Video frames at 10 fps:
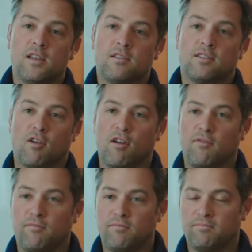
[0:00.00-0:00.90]
start
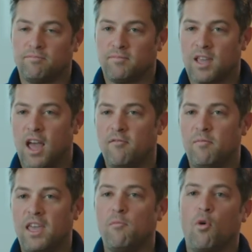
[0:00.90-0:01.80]
of kind
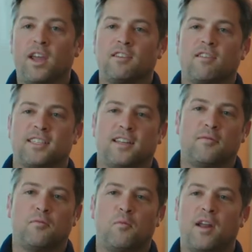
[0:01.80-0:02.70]
of being more interested
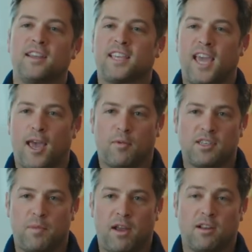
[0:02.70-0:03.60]
in what is camp,
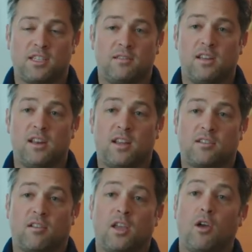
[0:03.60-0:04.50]
because parents didn't
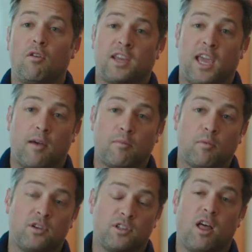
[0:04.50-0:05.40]
necessarily go to camp,
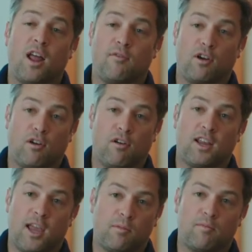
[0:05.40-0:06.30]
which a lot of our
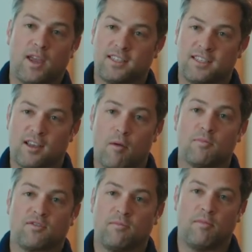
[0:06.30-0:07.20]
current camper bases
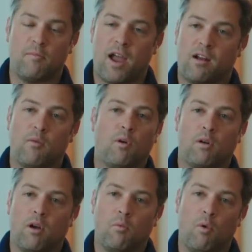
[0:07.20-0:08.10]
comes from a background
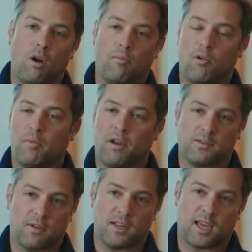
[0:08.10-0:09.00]
where one or both
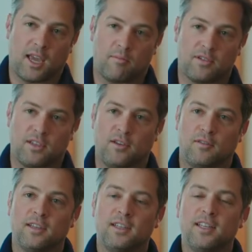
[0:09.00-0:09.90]
parents went to camp,
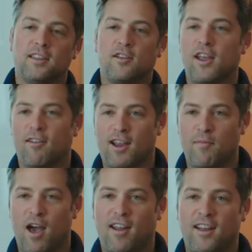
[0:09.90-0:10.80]
to they're hearing
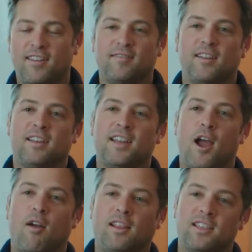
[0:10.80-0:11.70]
about it and
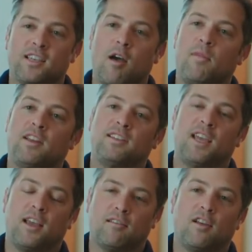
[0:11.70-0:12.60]
now are at least coming to
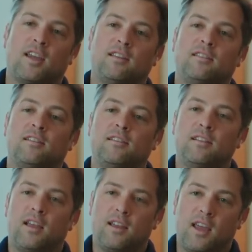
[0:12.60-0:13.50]
take a look and
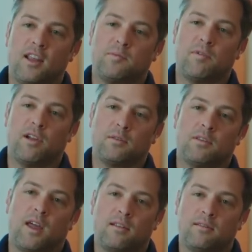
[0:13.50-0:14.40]
get experience
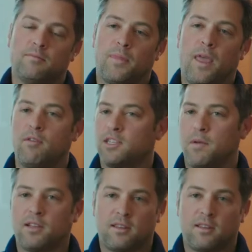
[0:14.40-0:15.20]
with that. And I would expect